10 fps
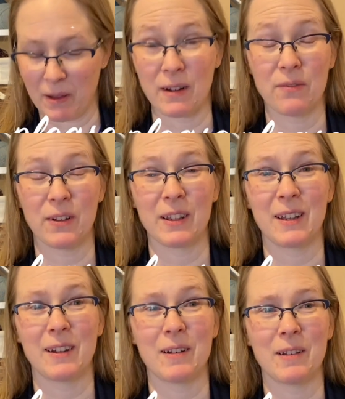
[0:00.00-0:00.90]

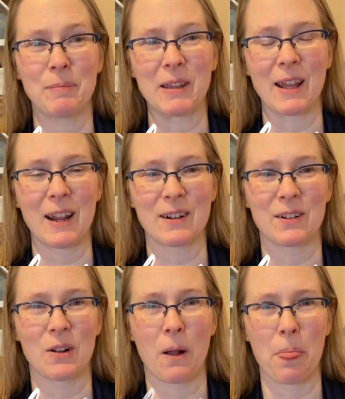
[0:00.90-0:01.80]
affiliate. That
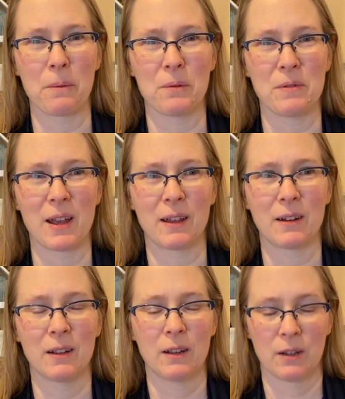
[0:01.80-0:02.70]
hasn't gone through yet.
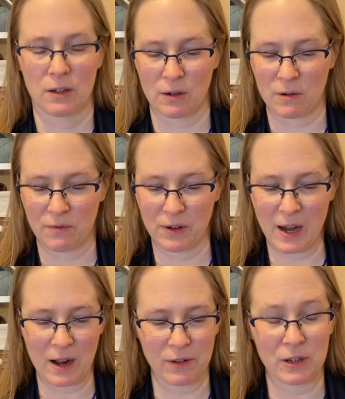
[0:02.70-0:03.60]
So for
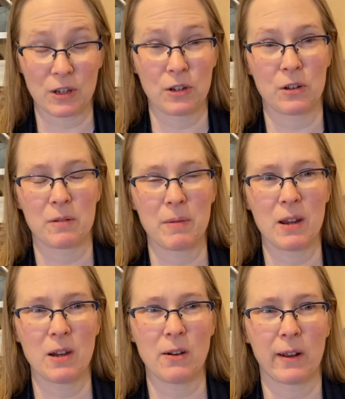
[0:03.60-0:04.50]
now, this is just
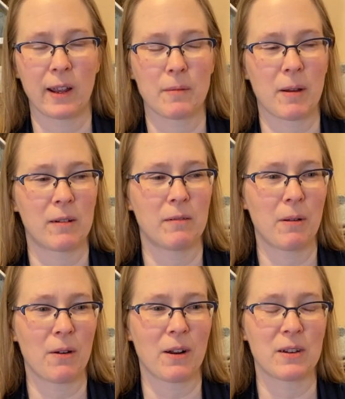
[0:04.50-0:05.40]
me talking about
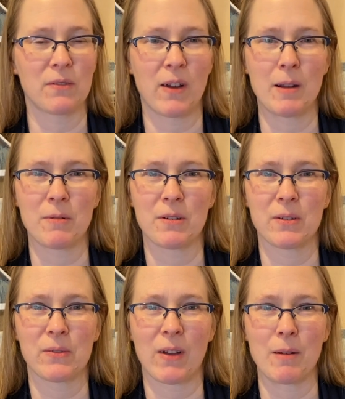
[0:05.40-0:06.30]
Paradise
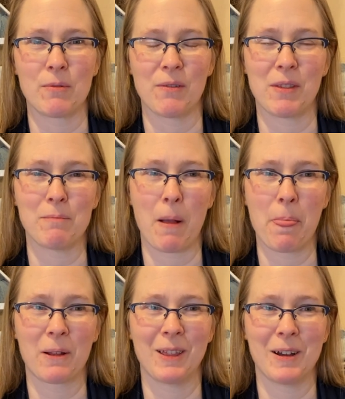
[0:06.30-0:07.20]
Fibers, Fiber of the
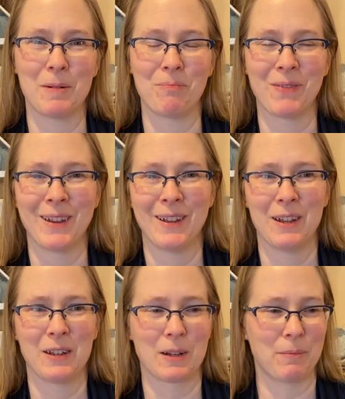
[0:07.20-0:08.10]
Month Club,
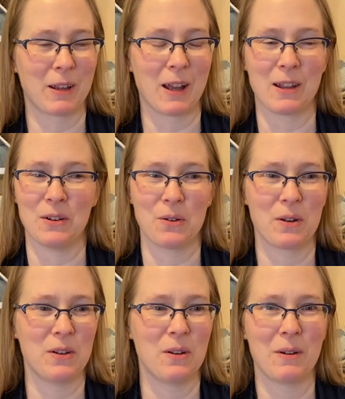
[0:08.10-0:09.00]
something I
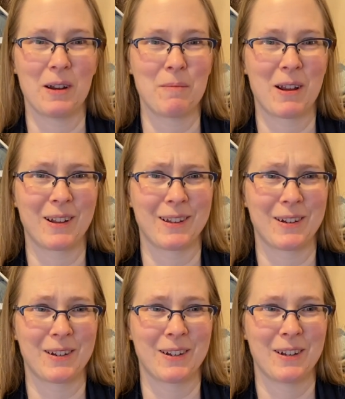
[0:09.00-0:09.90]
enjoy doing because
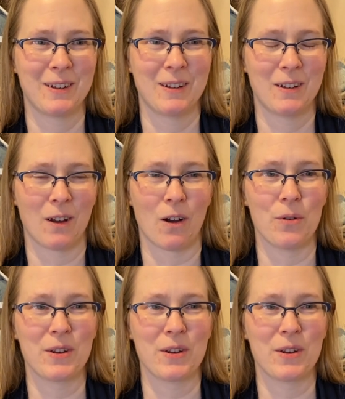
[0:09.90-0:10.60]
it's always